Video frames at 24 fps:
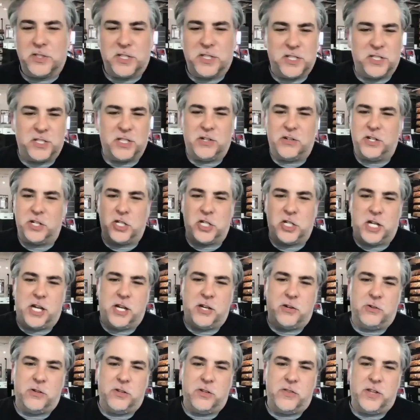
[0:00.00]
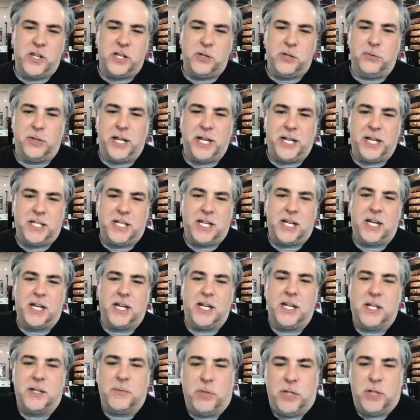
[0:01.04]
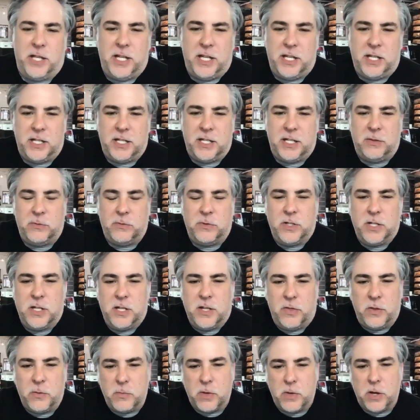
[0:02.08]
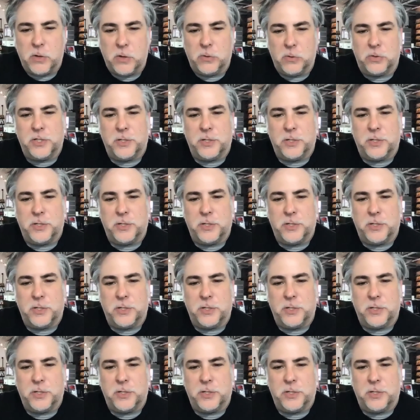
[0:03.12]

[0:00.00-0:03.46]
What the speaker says: Is there a genre that you like playing in the most?